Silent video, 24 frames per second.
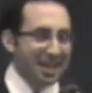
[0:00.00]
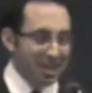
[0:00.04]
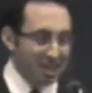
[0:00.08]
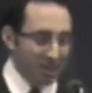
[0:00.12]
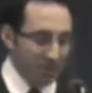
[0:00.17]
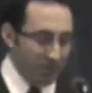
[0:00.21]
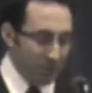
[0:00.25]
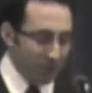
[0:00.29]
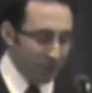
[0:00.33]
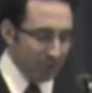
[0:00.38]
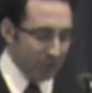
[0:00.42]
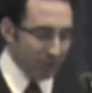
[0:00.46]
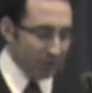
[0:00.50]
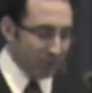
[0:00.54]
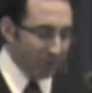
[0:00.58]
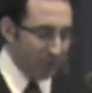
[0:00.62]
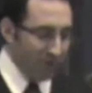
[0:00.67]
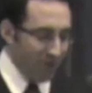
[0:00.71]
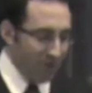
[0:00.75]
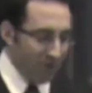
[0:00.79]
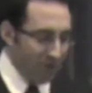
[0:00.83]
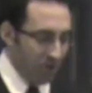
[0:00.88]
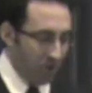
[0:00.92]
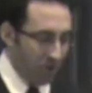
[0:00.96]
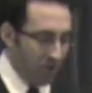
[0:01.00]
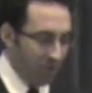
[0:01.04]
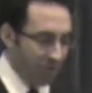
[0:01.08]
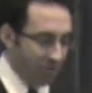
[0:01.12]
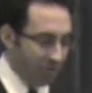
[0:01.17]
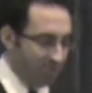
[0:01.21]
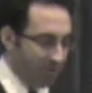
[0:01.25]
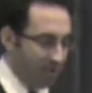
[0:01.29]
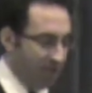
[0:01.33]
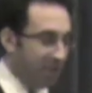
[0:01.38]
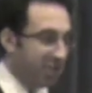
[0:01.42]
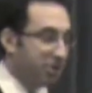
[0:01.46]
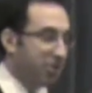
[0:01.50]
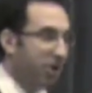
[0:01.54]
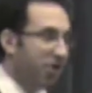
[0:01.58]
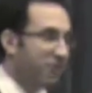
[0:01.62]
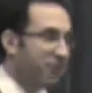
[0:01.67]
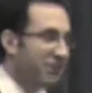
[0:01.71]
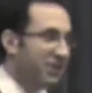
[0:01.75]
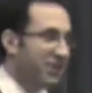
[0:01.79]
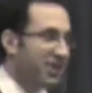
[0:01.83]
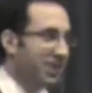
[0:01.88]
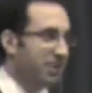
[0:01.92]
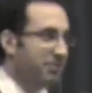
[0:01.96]
The building was very old. I
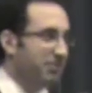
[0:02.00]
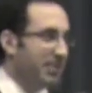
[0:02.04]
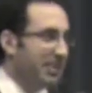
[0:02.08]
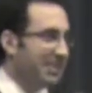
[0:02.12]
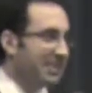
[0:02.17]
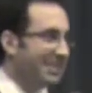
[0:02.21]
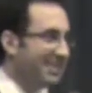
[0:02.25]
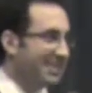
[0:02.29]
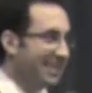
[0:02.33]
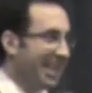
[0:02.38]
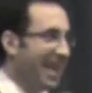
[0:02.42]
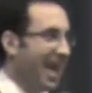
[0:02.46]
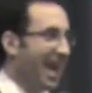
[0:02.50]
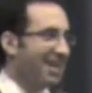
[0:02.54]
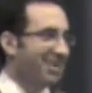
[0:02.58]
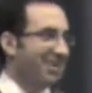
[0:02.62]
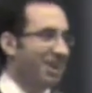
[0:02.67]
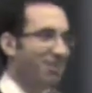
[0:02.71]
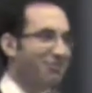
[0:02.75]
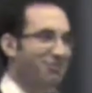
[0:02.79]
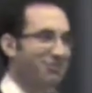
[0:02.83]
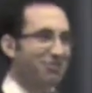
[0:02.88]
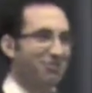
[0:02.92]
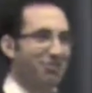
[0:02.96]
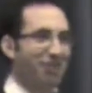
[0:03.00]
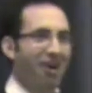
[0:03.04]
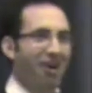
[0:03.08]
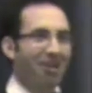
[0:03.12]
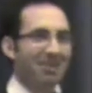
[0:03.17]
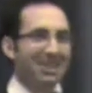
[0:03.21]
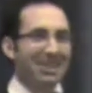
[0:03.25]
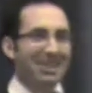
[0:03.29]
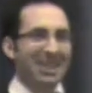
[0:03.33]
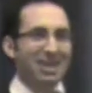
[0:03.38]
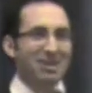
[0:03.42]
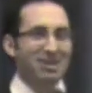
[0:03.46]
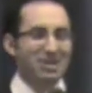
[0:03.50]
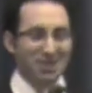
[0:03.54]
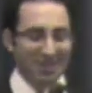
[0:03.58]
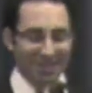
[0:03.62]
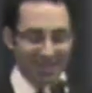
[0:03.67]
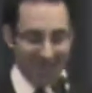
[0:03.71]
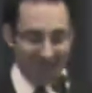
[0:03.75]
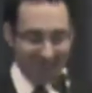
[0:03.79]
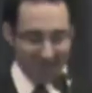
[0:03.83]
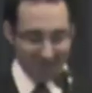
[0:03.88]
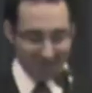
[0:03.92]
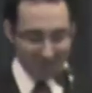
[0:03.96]
thought fitting because it's Latin after all, an ancient
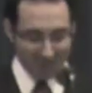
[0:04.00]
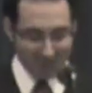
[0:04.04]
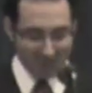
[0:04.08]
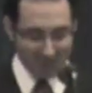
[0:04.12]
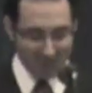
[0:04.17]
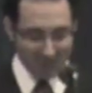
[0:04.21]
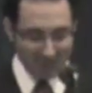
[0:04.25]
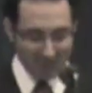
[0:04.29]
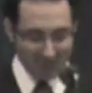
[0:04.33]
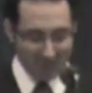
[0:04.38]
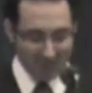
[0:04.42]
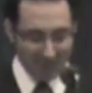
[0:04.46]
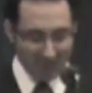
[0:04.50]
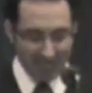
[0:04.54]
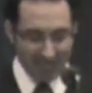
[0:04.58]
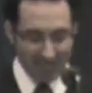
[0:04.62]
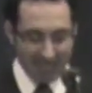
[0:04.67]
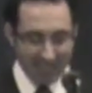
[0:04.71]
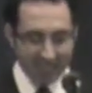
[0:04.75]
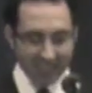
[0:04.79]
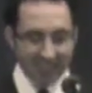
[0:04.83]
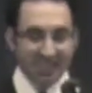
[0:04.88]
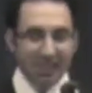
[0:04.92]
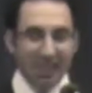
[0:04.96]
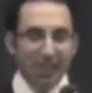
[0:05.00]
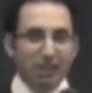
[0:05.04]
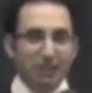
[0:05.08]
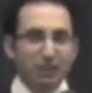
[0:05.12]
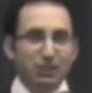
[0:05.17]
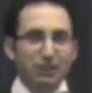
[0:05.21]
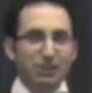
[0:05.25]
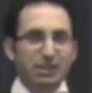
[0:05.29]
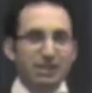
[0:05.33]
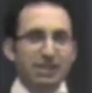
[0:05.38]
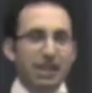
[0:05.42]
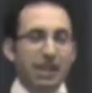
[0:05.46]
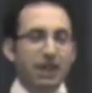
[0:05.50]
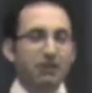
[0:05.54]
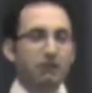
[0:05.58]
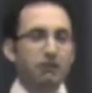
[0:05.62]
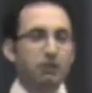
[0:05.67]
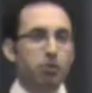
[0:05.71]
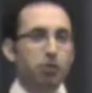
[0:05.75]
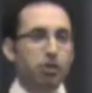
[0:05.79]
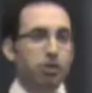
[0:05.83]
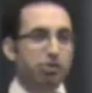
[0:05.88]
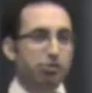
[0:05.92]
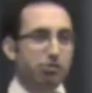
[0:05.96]
language. The stairs to the
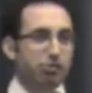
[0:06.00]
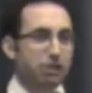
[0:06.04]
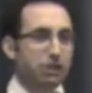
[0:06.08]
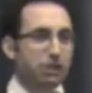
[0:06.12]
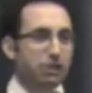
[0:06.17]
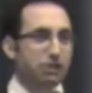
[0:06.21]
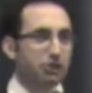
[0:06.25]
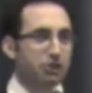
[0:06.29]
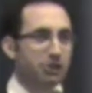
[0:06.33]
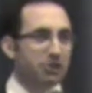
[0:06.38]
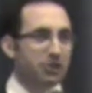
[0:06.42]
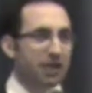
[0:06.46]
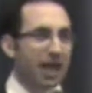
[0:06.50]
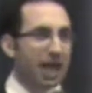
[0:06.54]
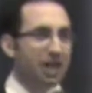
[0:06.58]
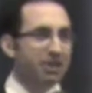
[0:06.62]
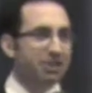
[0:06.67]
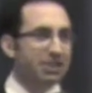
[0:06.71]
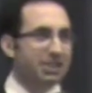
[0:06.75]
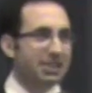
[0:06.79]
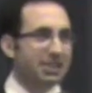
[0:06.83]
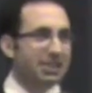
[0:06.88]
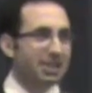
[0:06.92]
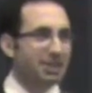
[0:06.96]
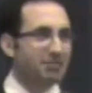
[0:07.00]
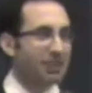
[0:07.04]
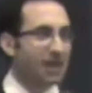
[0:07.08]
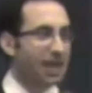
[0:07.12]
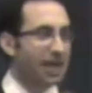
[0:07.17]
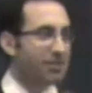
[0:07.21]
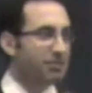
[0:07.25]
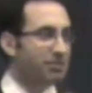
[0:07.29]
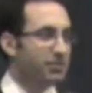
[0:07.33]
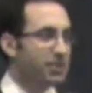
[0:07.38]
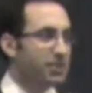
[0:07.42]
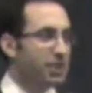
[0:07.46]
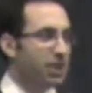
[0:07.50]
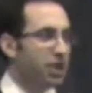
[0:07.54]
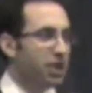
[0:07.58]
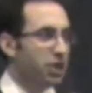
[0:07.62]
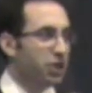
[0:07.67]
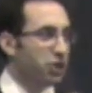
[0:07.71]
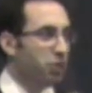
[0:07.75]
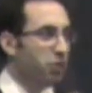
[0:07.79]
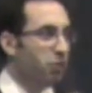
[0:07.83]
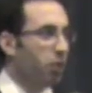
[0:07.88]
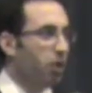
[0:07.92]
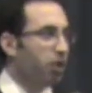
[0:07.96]
second floor creaked so loudly, sometimes
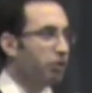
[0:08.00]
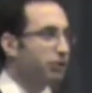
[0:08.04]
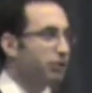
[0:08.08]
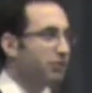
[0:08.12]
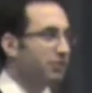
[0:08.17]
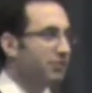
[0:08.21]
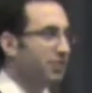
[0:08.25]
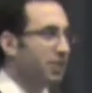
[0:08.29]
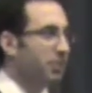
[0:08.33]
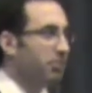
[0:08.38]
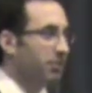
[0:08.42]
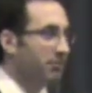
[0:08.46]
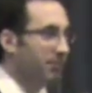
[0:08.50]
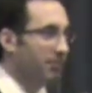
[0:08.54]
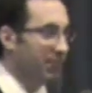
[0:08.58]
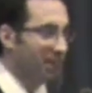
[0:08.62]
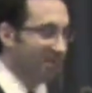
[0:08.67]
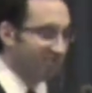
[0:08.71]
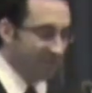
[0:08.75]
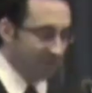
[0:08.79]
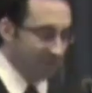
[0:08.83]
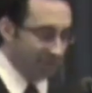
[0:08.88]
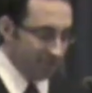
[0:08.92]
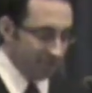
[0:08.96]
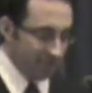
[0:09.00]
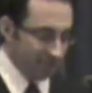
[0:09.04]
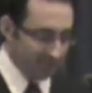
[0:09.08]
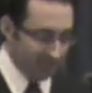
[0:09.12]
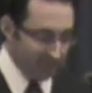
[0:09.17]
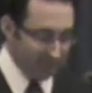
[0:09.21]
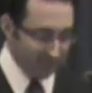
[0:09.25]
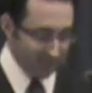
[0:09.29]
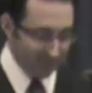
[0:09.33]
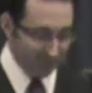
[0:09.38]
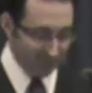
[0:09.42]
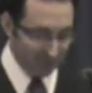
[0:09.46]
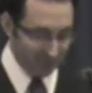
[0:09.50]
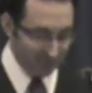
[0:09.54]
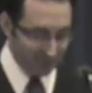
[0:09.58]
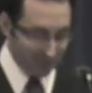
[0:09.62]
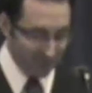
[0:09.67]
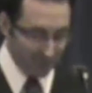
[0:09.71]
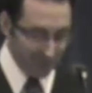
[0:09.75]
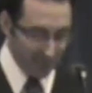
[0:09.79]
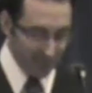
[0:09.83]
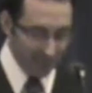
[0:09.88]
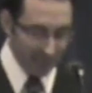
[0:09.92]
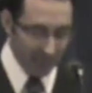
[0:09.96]
you wondered if someone fell down the stairs.
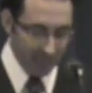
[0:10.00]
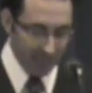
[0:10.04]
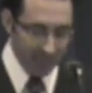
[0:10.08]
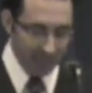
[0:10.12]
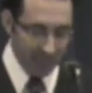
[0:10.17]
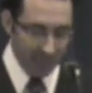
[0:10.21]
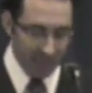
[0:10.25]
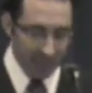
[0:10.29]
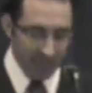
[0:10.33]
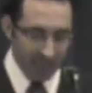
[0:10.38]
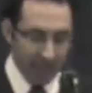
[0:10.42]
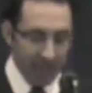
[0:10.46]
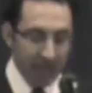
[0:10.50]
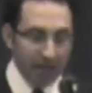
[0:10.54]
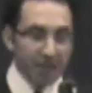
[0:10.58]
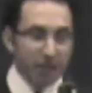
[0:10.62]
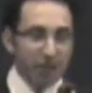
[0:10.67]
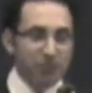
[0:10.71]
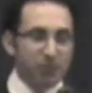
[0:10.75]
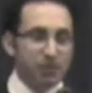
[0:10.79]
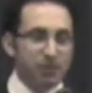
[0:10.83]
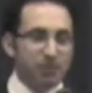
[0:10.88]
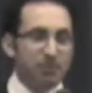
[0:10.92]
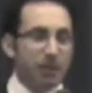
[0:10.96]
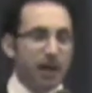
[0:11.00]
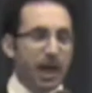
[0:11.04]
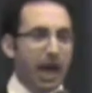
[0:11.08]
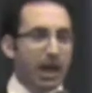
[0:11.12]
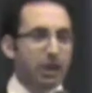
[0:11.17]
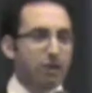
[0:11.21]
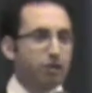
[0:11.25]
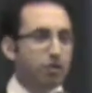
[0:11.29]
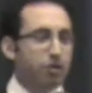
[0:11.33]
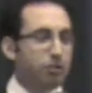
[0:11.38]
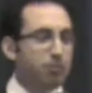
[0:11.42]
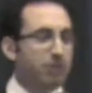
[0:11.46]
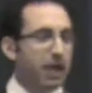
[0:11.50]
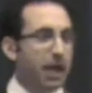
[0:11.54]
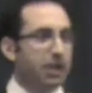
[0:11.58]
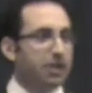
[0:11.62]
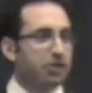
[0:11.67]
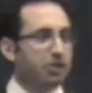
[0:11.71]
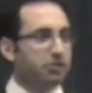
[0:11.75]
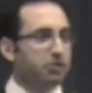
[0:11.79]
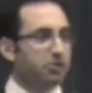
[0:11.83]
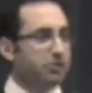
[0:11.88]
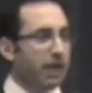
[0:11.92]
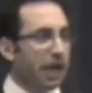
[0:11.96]
And to use the bathroom, you
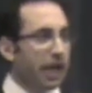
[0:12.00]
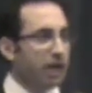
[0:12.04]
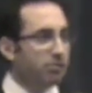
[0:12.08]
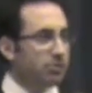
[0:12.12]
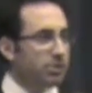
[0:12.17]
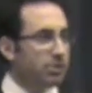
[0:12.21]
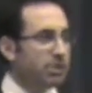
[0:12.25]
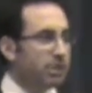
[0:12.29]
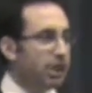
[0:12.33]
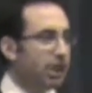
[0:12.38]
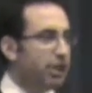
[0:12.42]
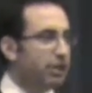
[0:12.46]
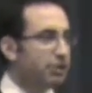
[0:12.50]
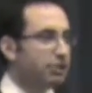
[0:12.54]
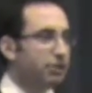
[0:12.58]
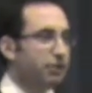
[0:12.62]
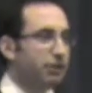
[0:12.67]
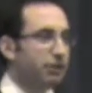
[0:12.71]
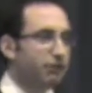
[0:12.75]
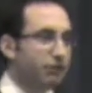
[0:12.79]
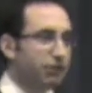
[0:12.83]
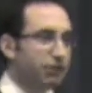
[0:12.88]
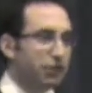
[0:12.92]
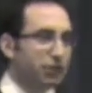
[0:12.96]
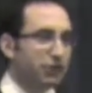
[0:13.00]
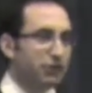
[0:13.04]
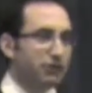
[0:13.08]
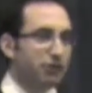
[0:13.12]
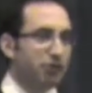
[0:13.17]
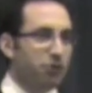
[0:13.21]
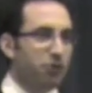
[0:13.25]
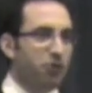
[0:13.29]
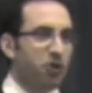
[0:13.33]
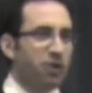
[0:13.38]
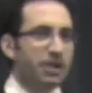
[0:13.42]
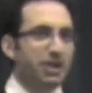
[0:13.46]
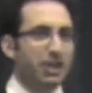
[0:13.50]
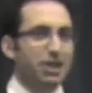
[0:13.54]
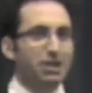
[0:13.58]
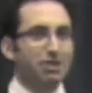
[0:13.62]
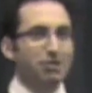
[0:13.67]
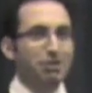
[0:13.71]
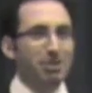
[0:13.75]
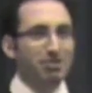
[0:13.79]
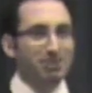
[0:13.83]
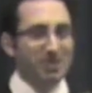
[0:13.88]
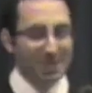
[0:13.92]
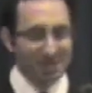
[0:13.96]
had to go downstairs to the first floor and
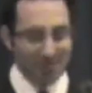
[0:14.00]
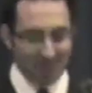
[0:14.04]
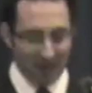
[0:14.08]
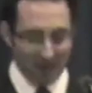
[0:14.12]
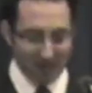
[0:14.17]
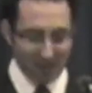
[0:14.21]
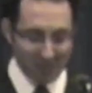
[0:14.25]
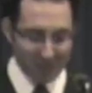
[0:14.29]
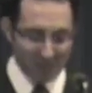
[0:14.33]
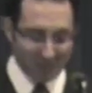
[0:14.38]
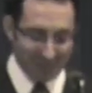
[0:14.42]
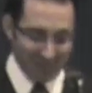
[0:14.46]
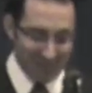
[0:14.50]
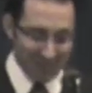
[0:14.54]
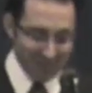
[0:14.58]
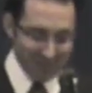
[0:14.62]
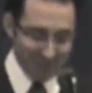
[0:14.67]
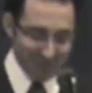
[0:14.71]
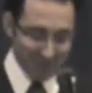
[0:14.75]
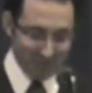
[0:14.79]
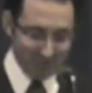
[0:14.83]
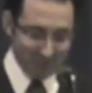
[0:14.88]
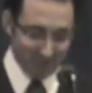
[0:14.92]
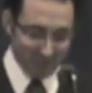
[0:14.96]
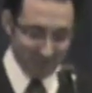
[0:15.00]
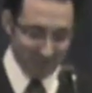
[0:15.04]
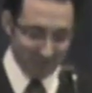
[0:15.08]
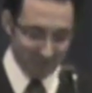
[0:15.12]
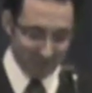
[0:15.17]
interrupt the Spanish classroom.